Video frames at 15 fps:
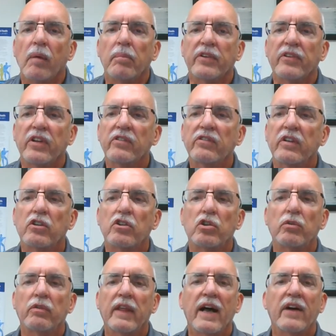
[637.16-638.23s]
But since the
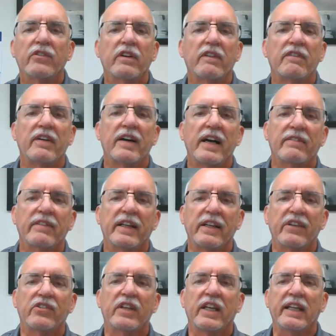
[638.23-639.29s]
2005
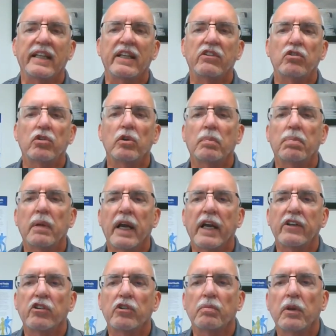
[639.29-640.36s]
NEC, these 2
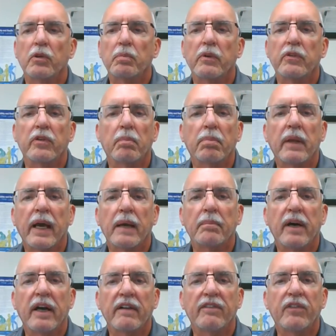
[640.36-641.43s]
appliances must be supplied
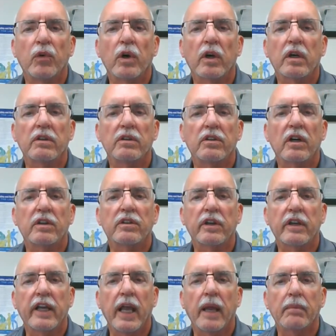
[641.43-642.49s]
by a 4-conductor
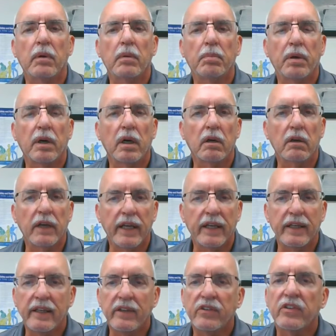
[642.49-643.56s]
cable per
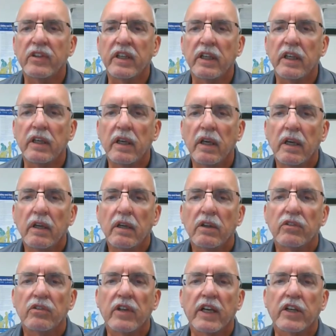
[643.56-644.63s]
NEC
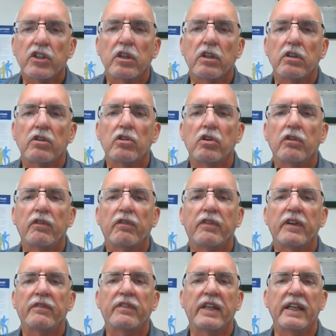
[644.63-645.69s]
section
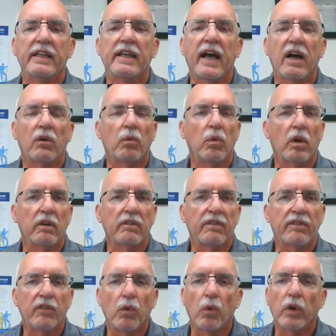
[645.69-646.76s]

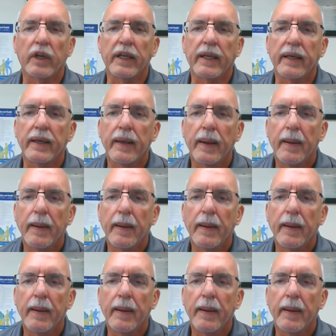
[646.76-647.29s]
250.140.